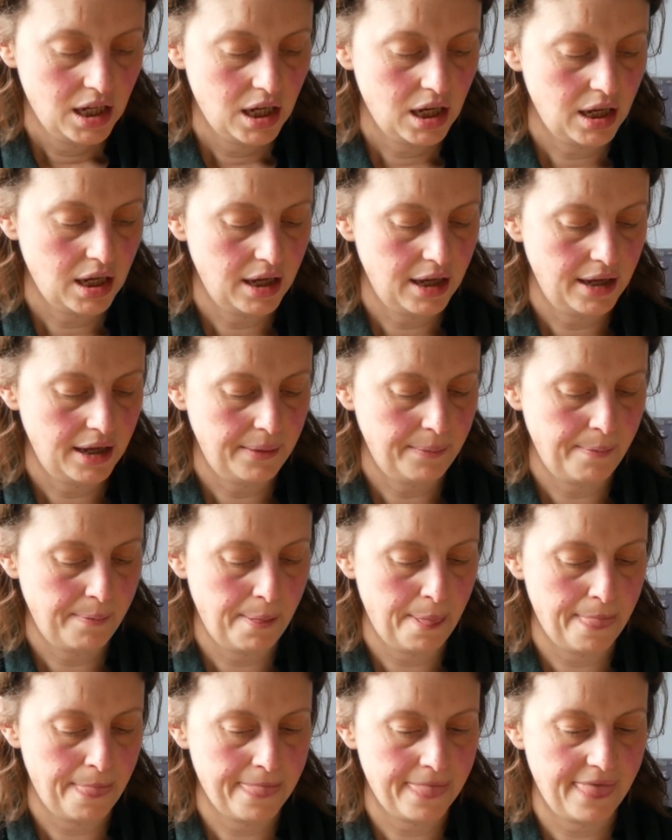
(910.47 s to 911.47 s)

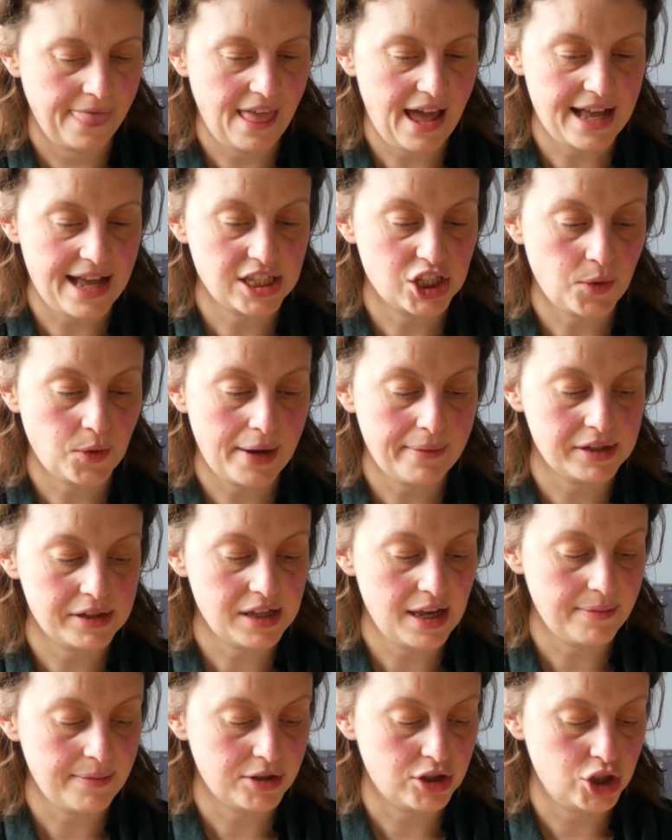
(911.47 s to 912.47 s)
And so I
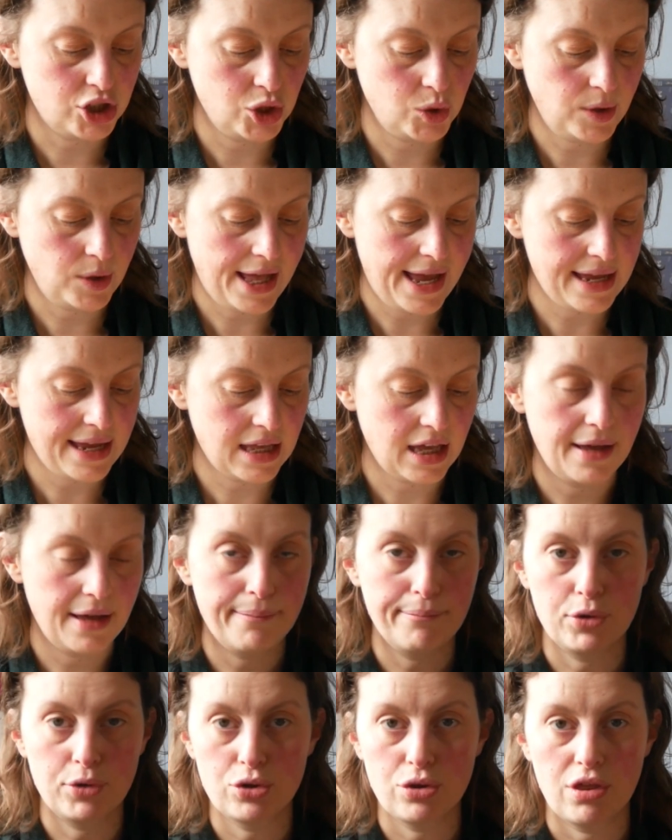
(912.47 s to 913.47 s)
was able to do like a
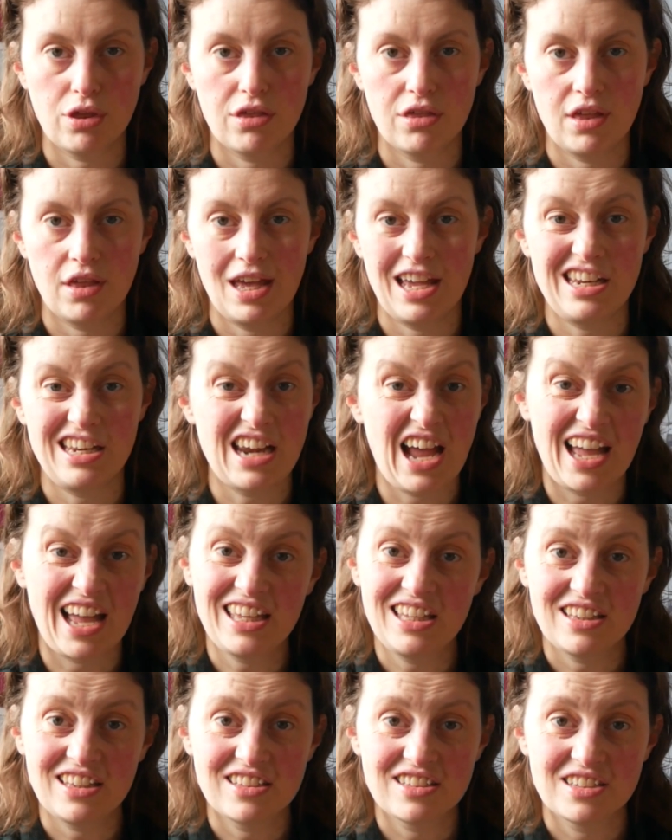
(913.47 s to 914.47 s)
month a
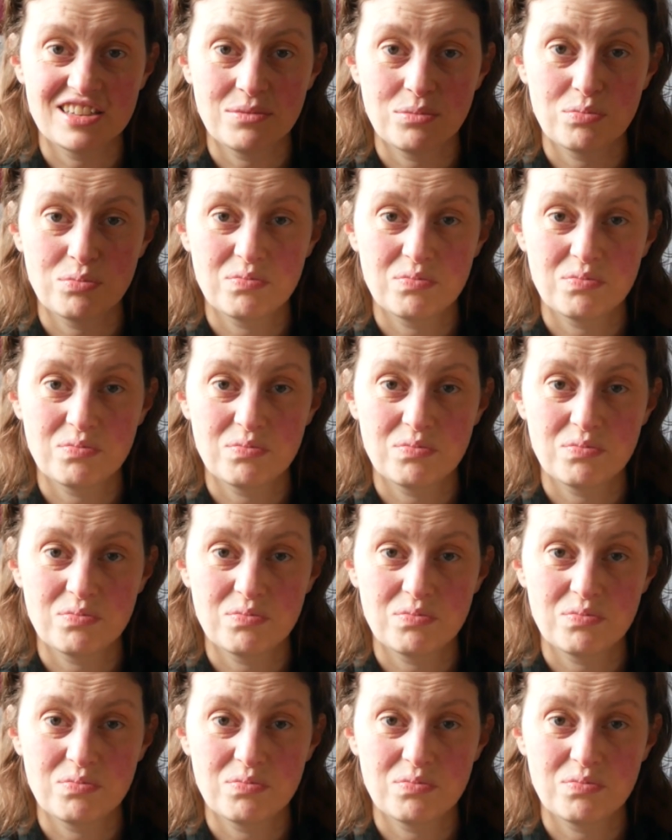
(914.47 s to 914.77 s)
night,